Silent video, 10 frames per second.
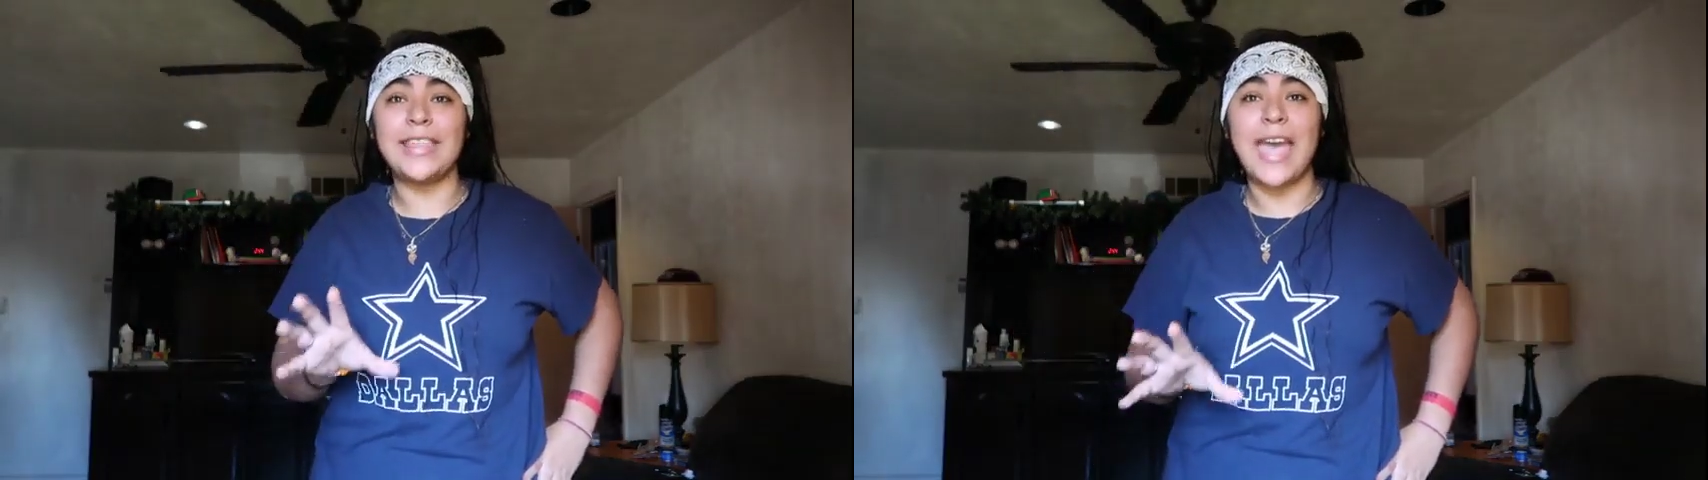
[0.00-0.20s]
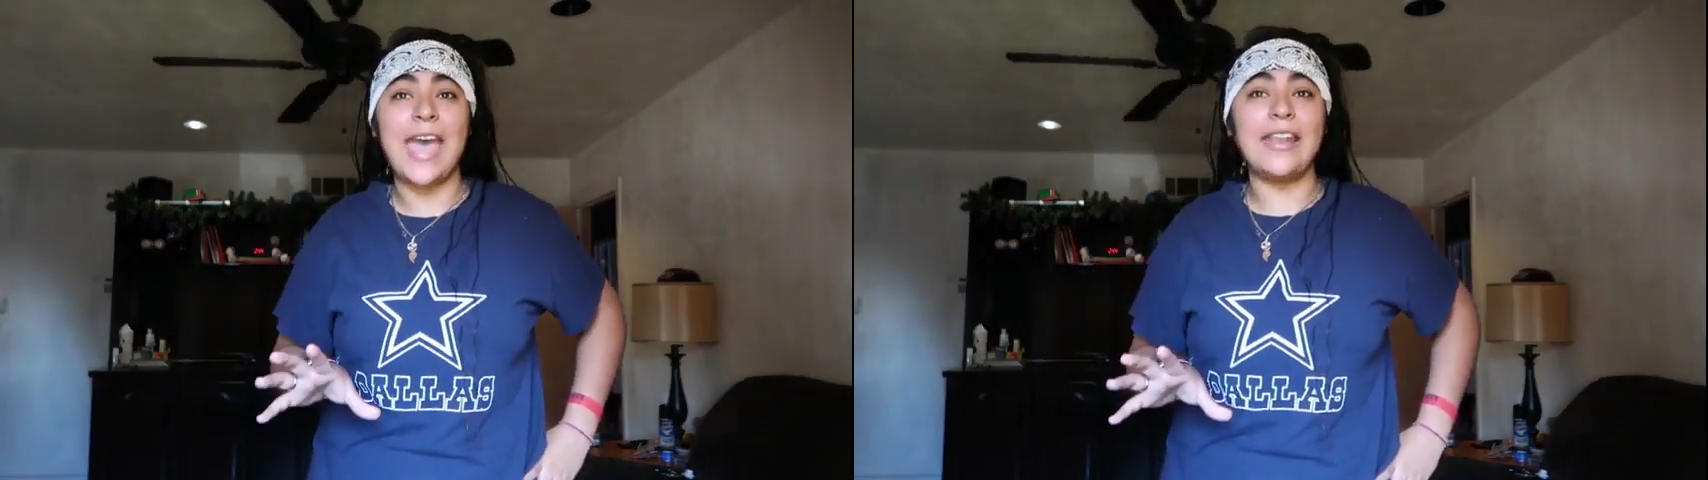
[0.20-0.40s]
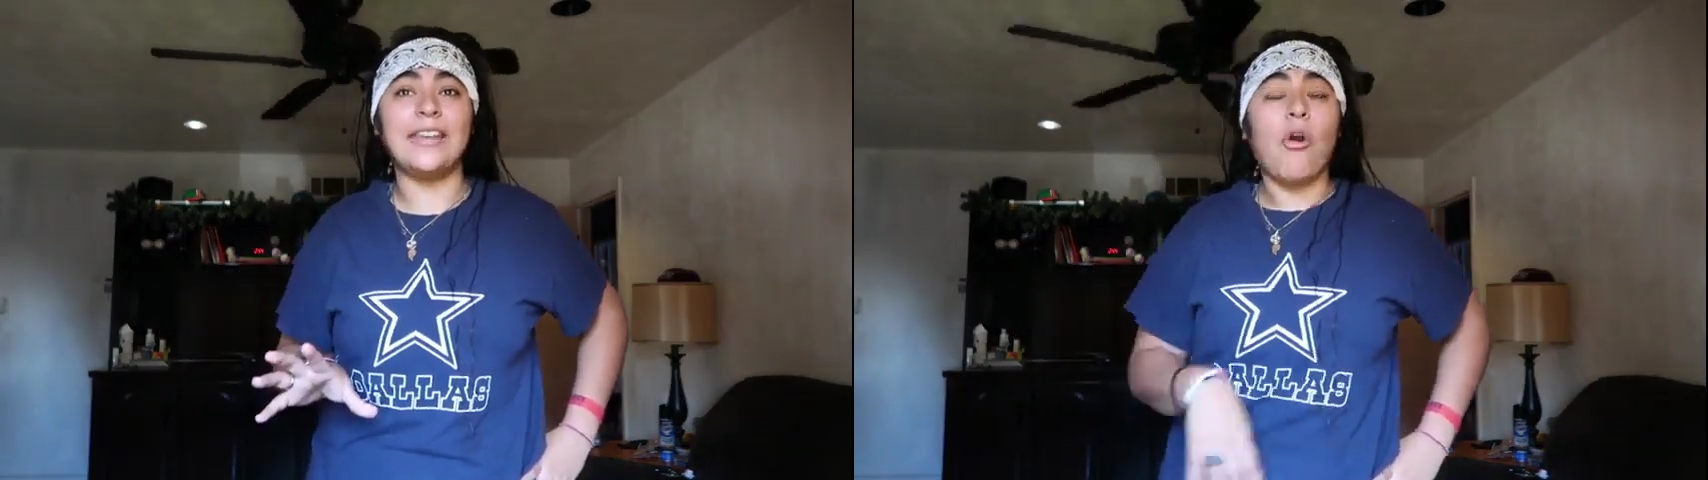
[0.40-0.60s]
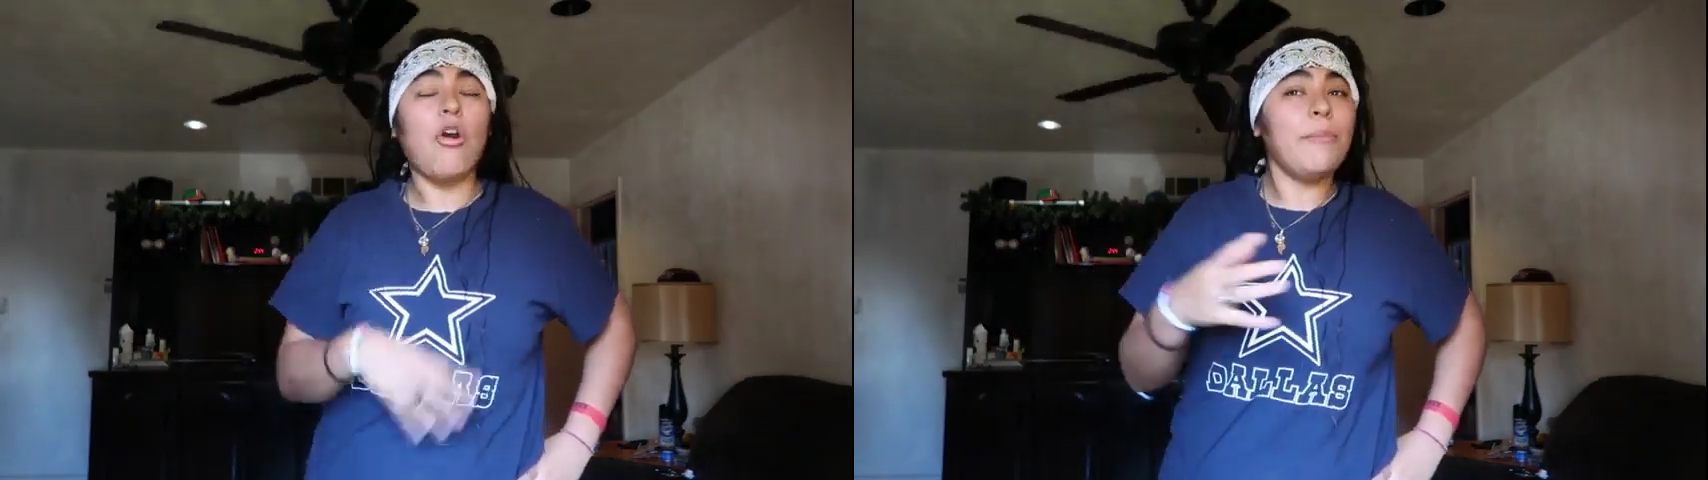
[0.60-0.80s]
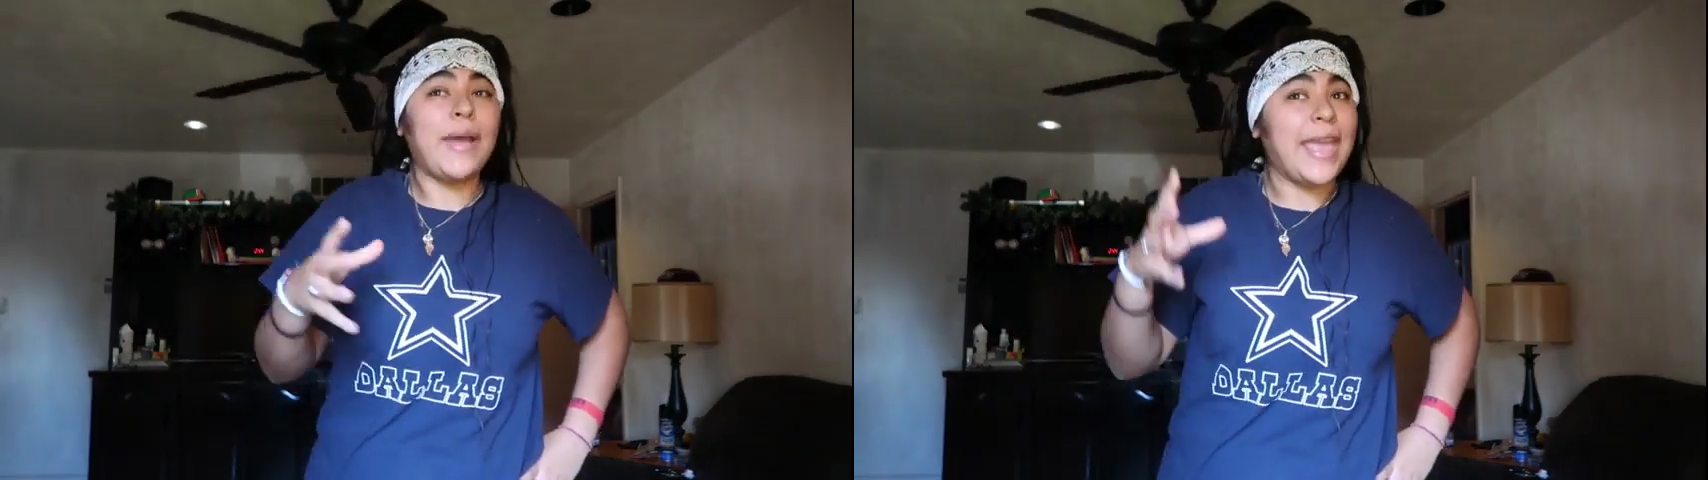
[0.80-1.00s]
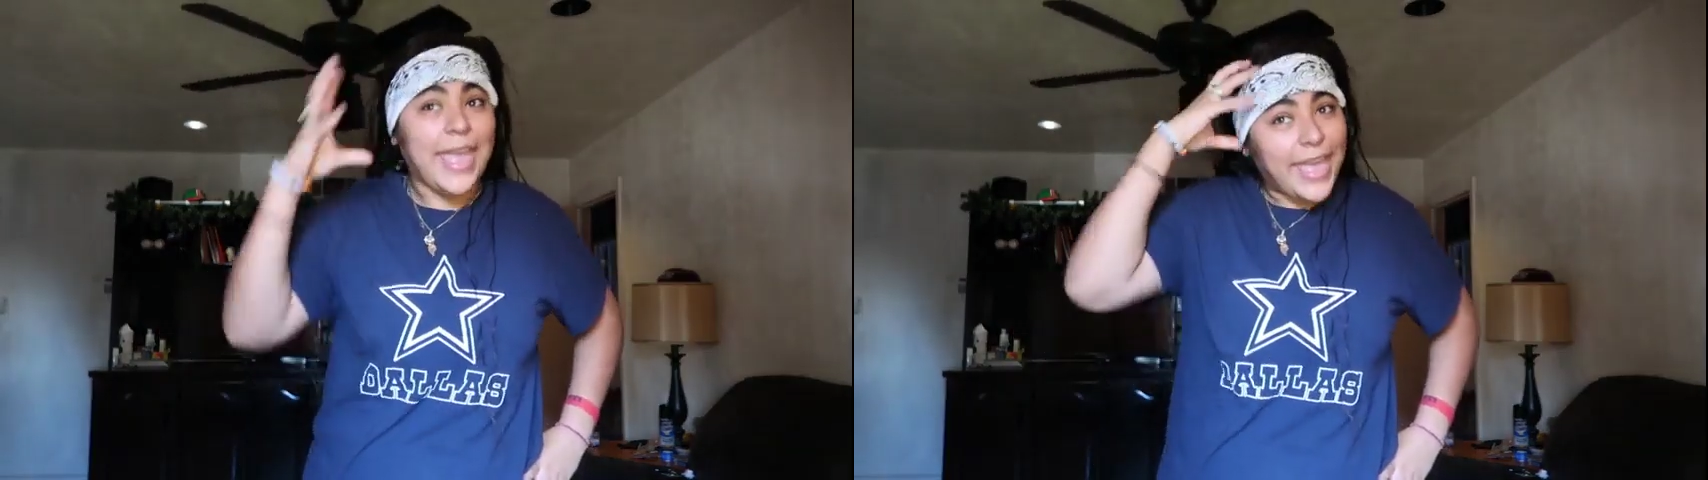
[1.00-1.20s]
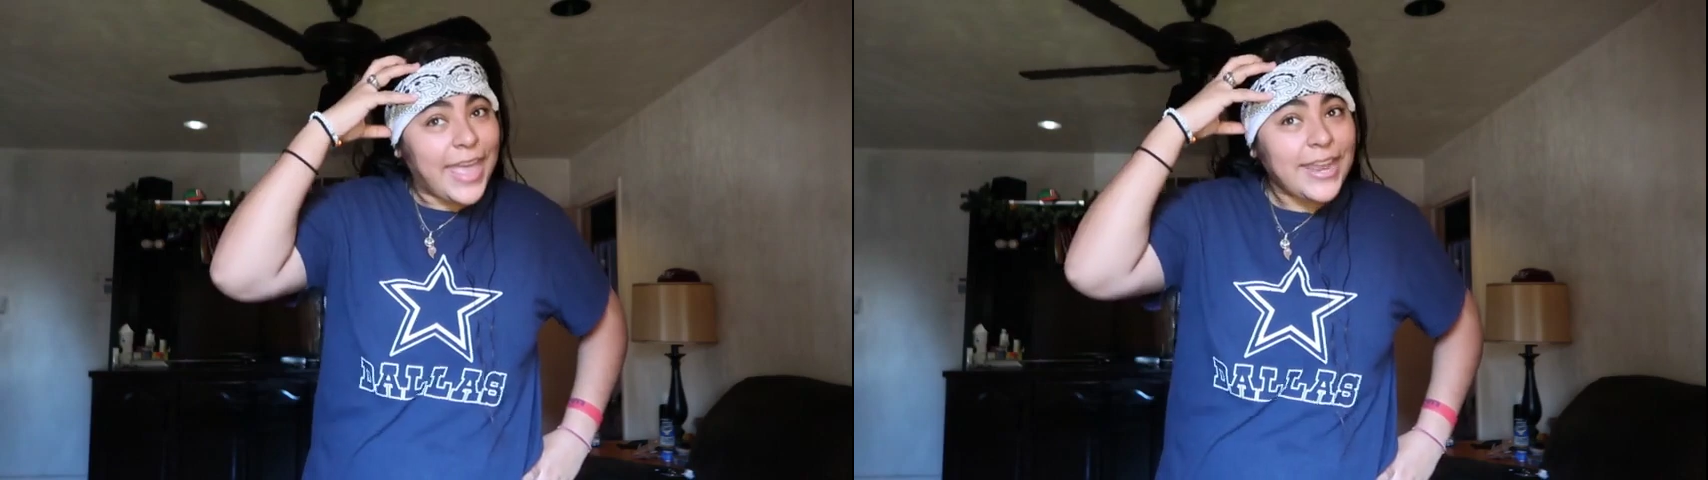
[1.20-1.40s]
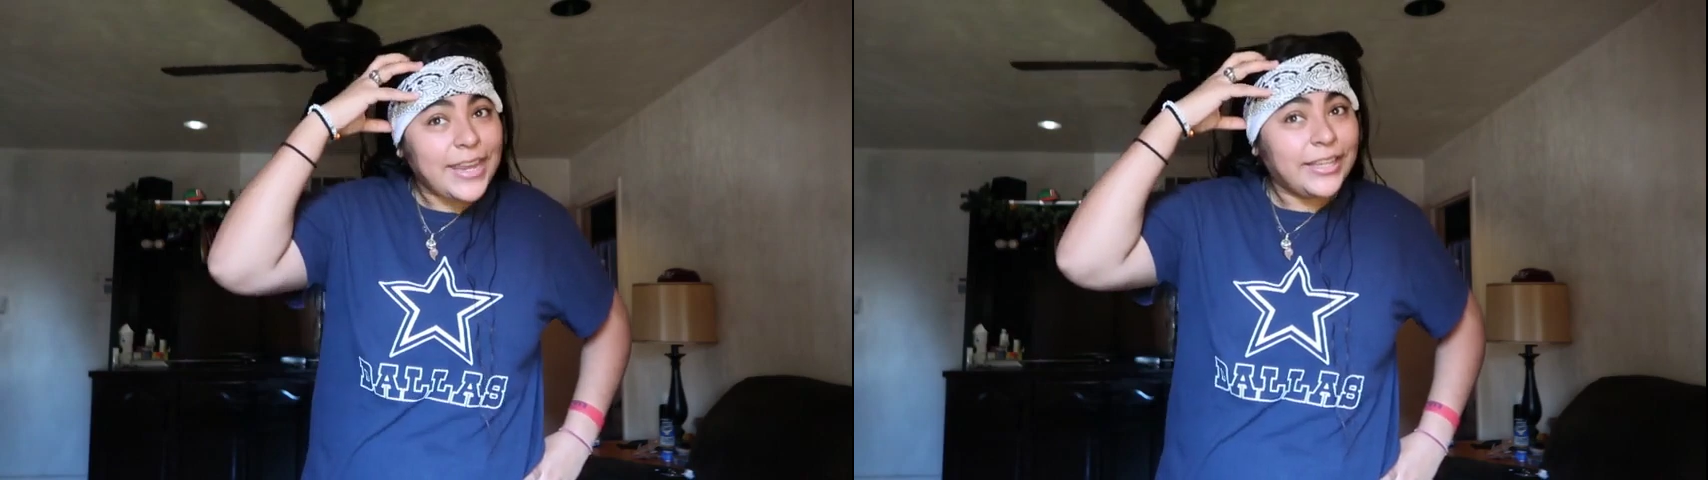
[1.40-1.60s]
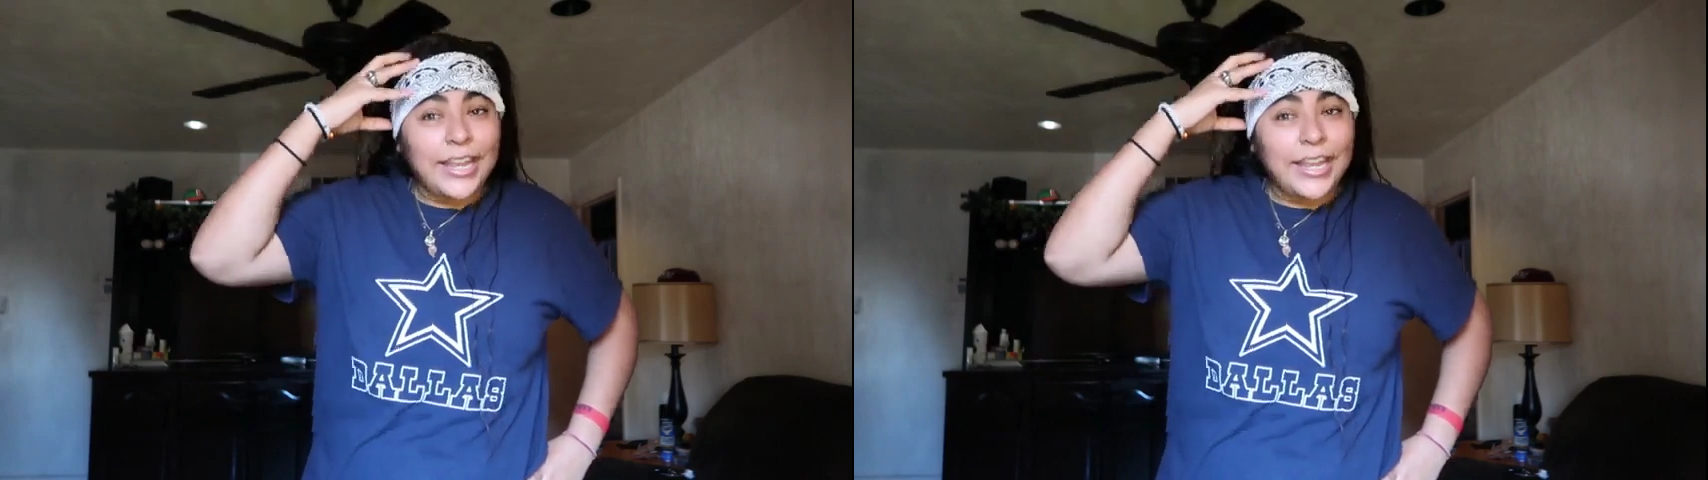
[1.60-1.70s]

that, or my head,